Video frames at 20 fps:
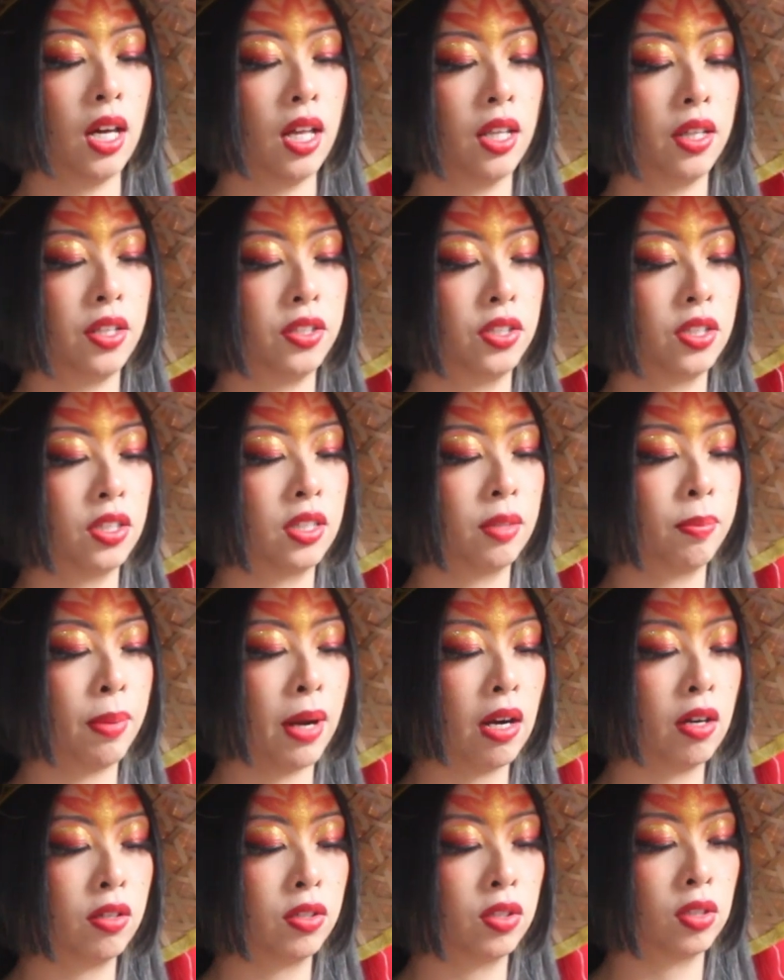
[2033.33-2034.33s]
This is the
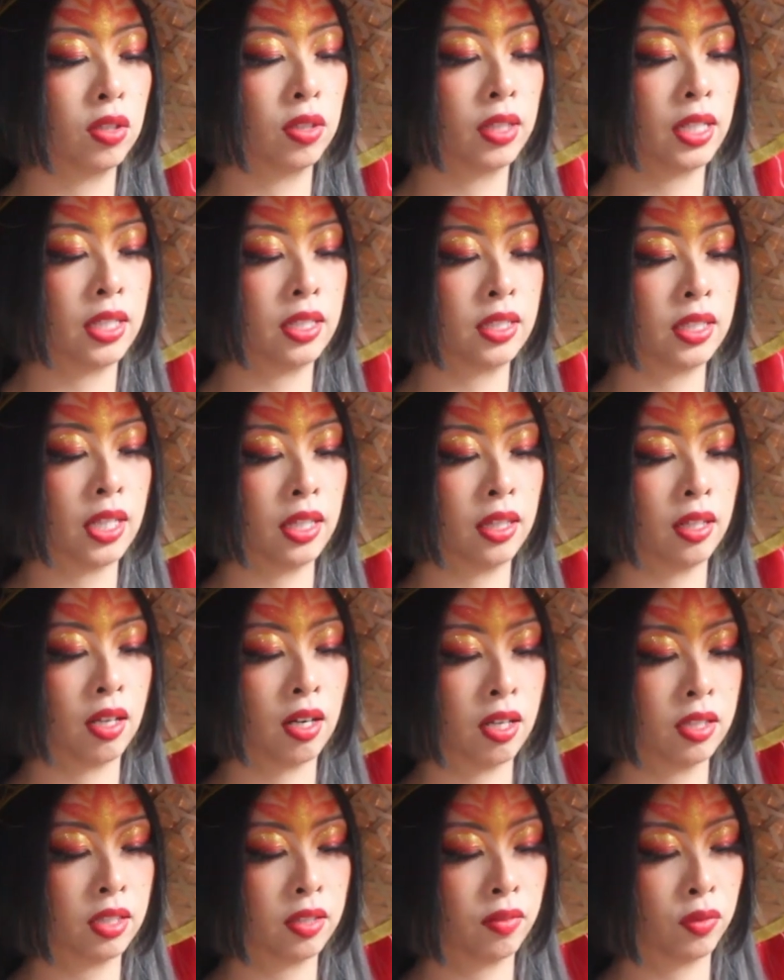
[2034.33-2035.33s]
power to look inside the
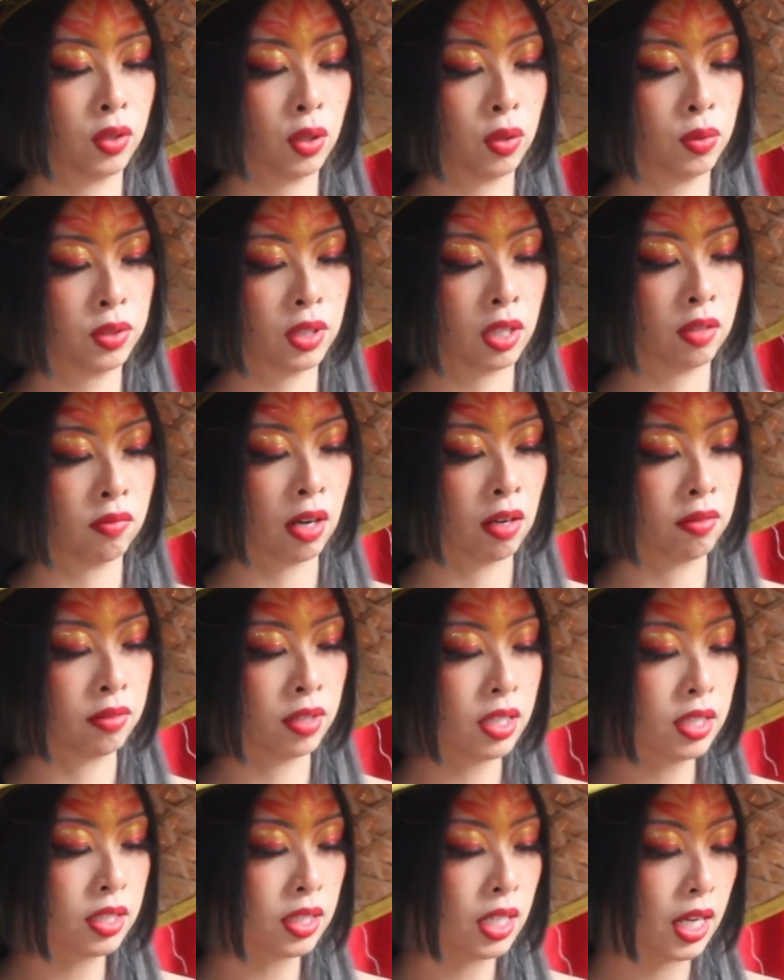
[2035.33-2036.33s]
hearts of those around
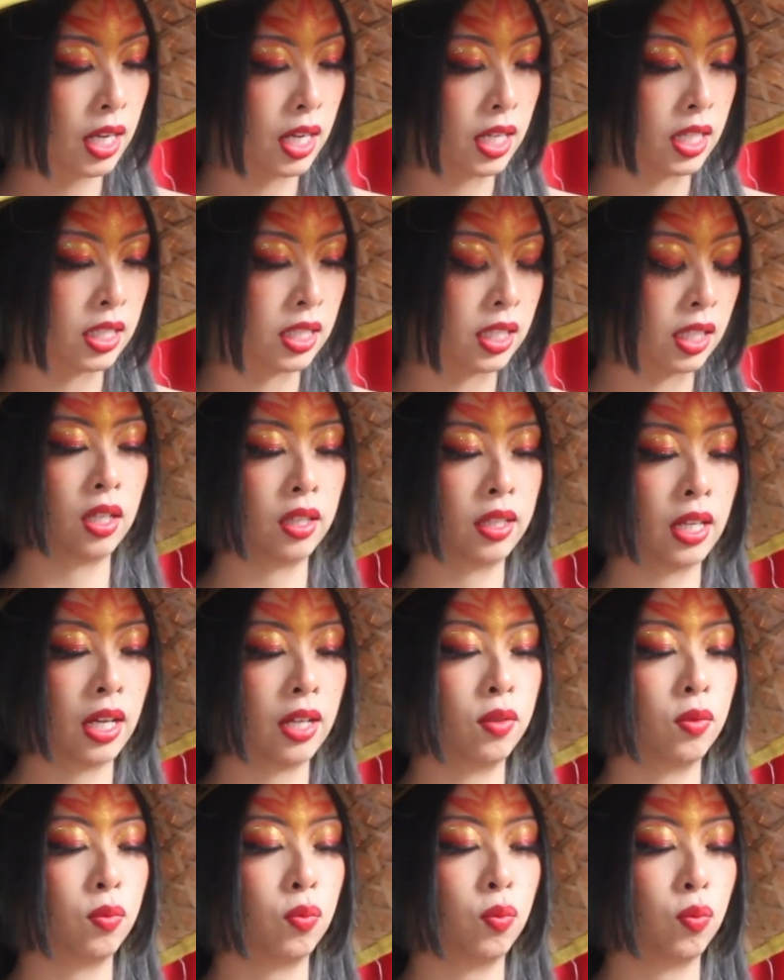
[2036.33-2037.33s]
us and see
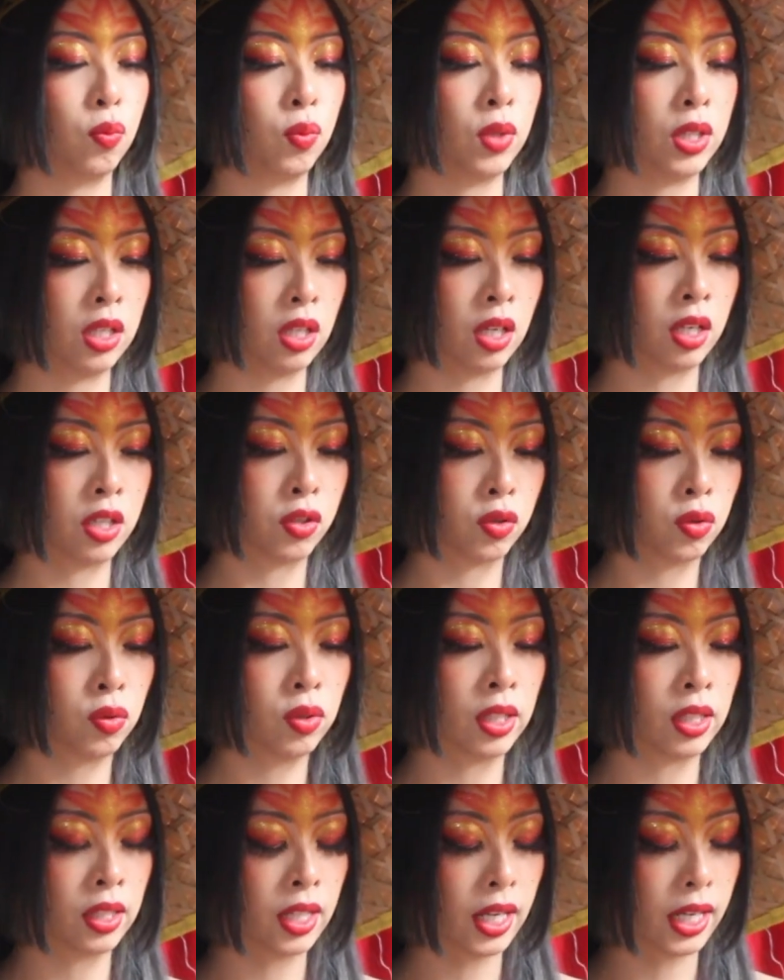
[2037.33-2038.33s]
that we are
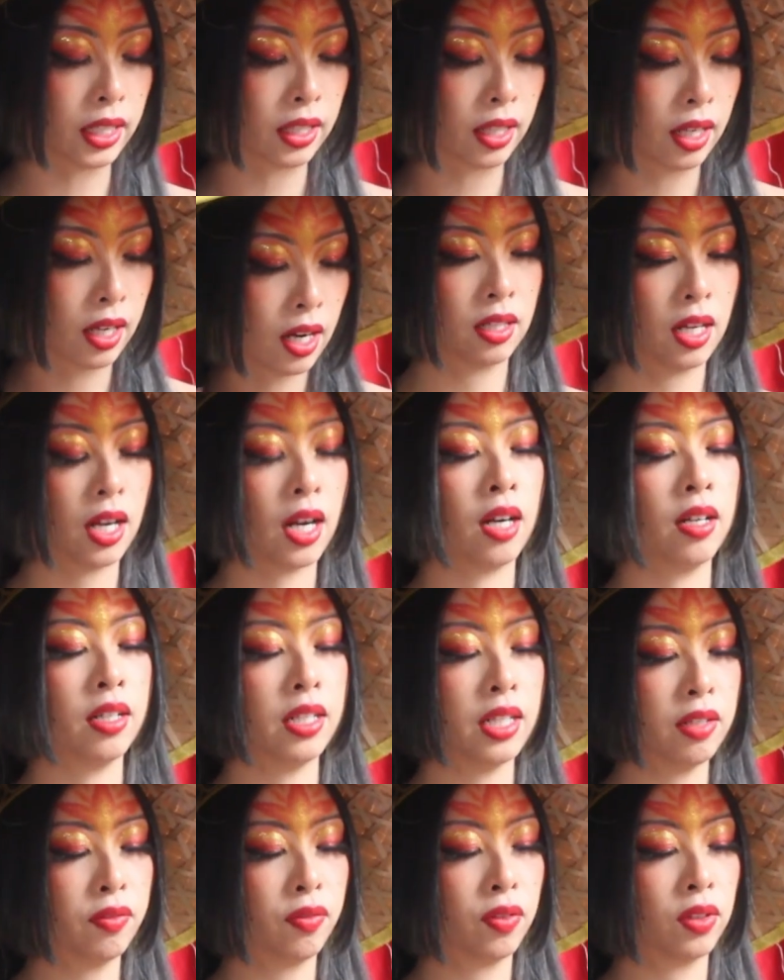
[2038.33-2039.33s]
truly alike. Our
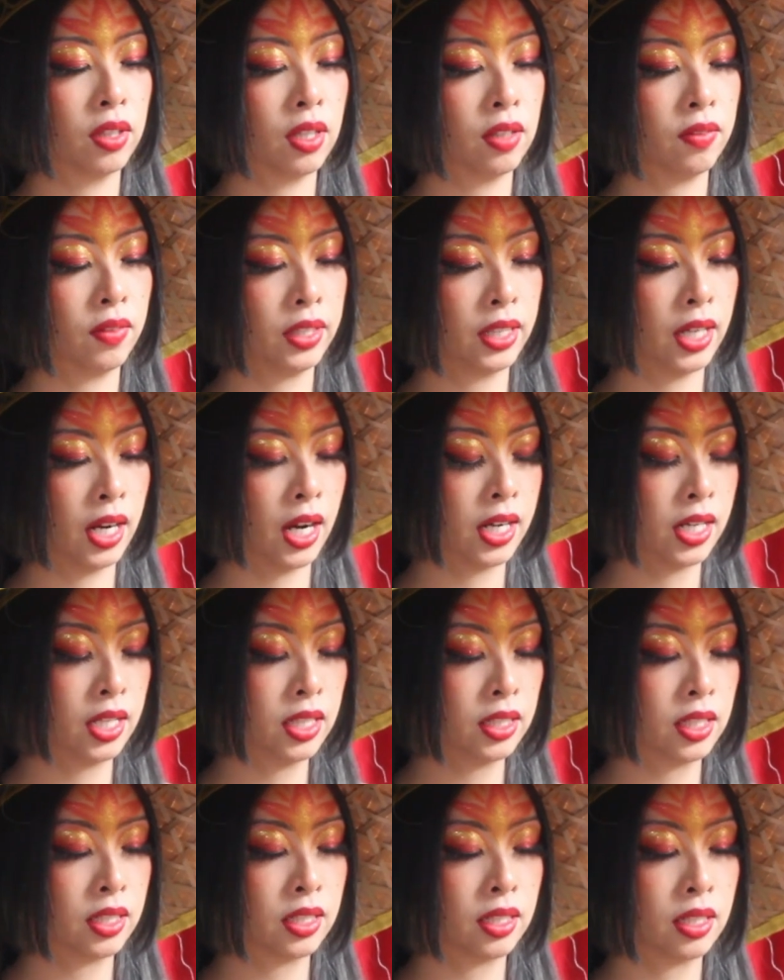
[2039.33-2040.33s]
need for love and
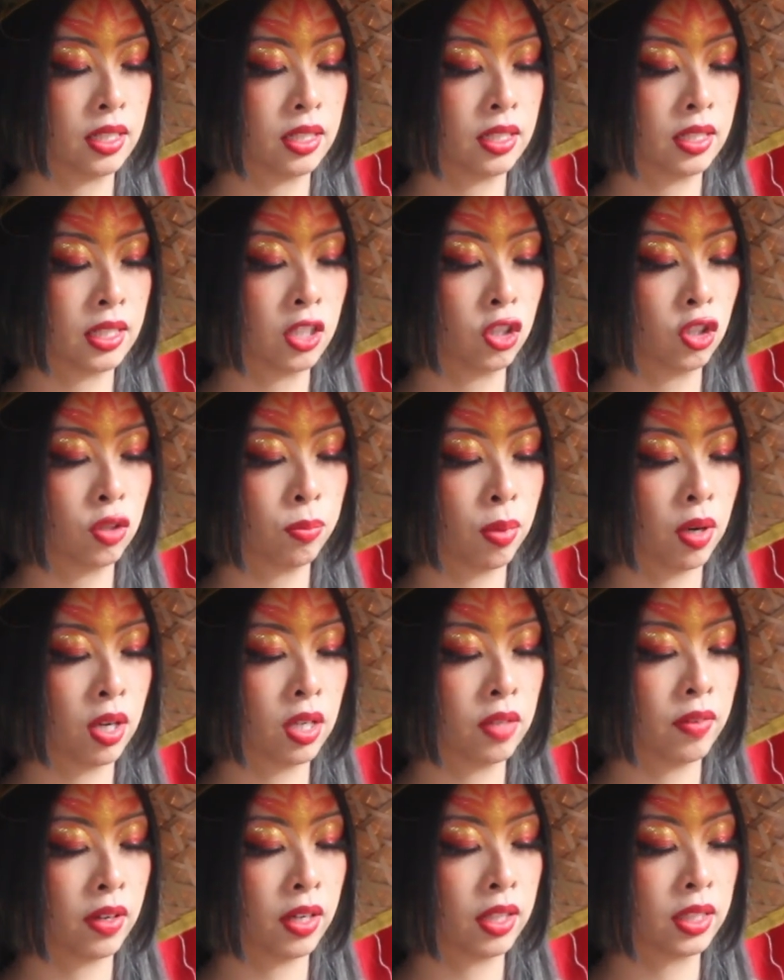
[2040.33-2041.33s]
kindness is an essential part
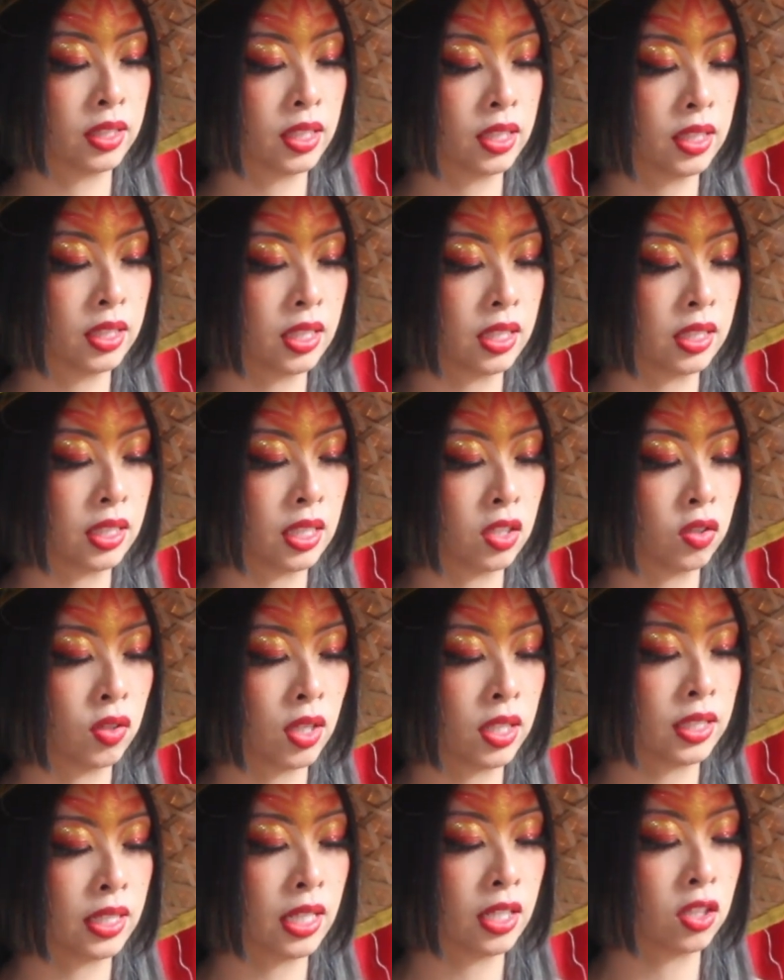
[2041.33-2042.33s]
of our existence and
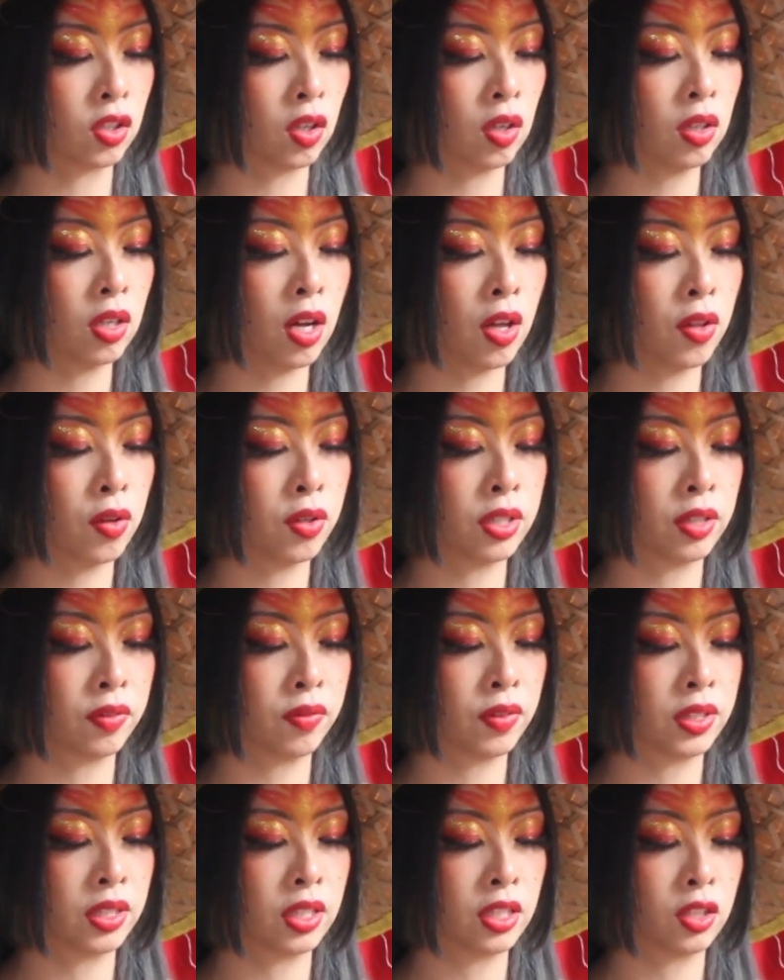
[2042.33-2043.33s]
transcends all other
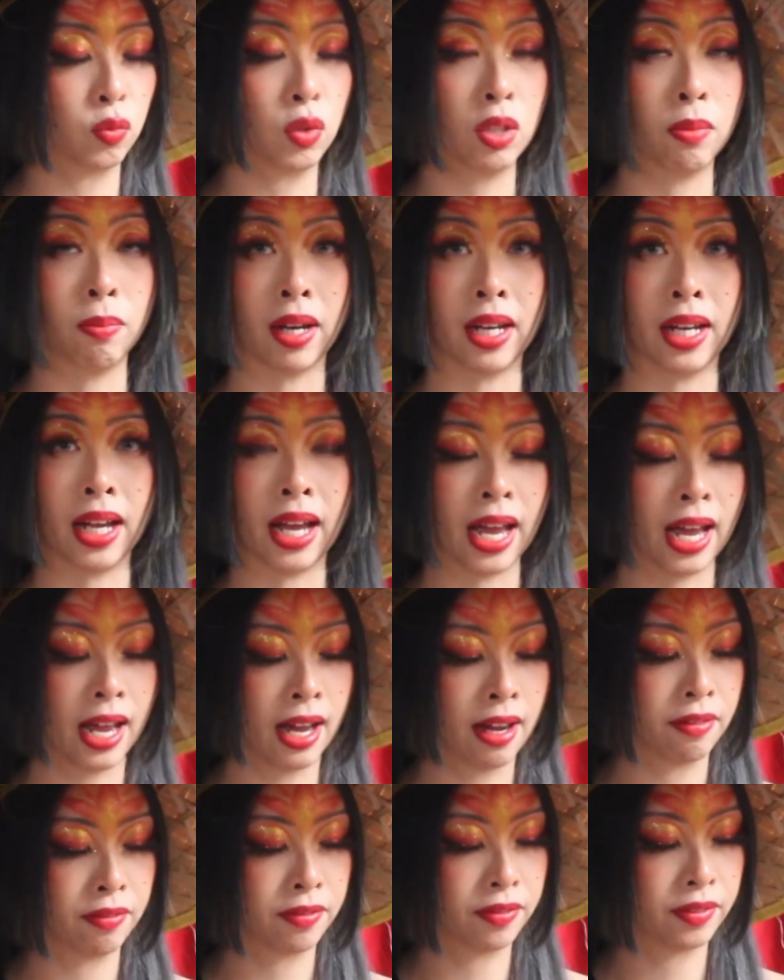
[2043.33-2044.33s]
differences we might
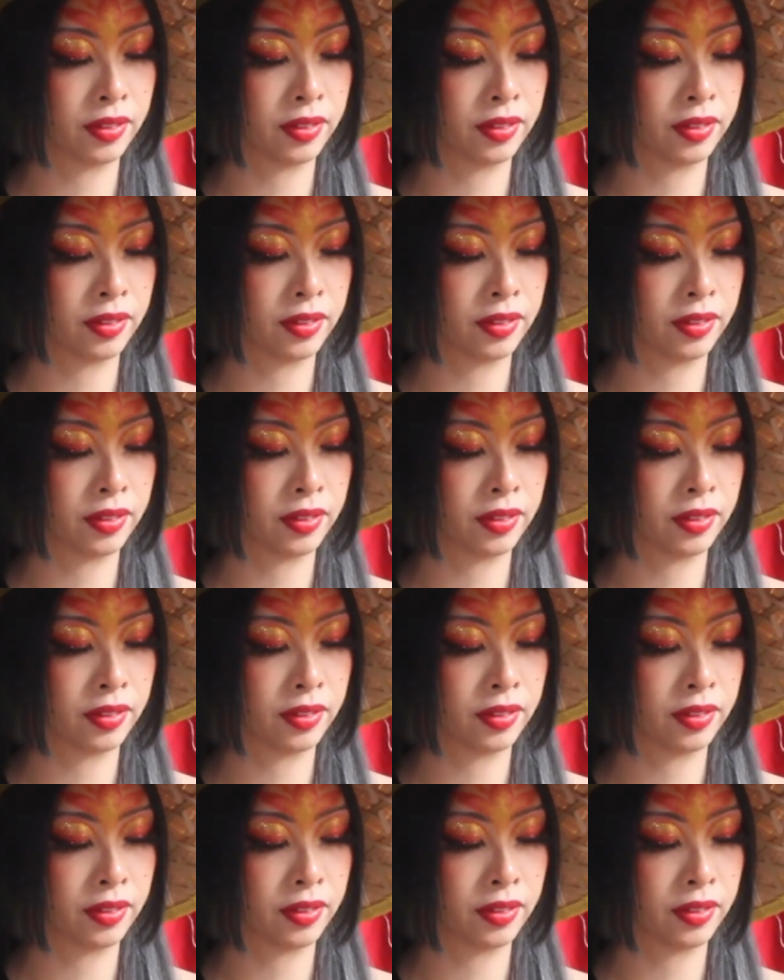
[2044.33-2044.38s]
have.